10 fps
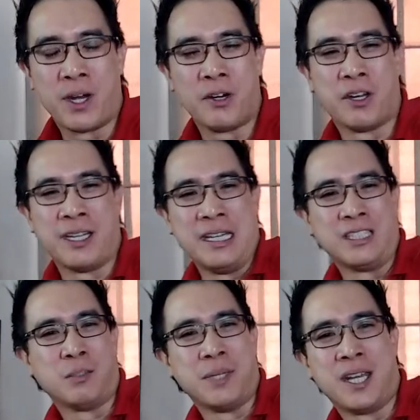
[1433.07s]
whether or not it
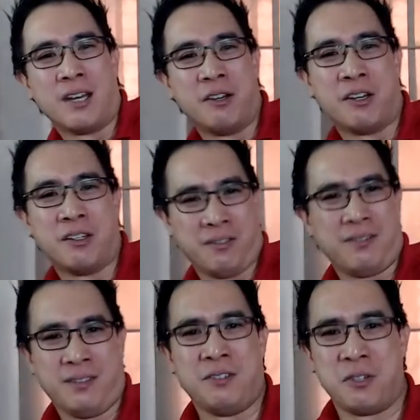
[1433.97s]
needs to be done or not,
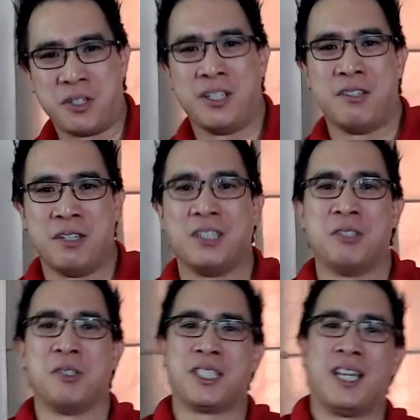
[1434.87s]
usually you need
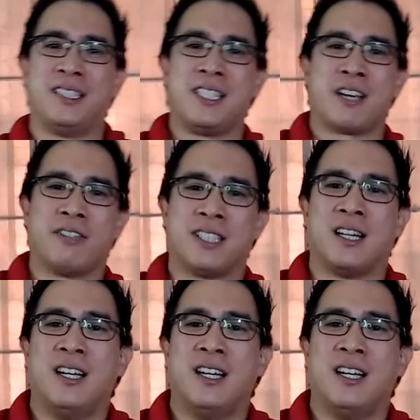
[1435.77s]
to do a sanity check first.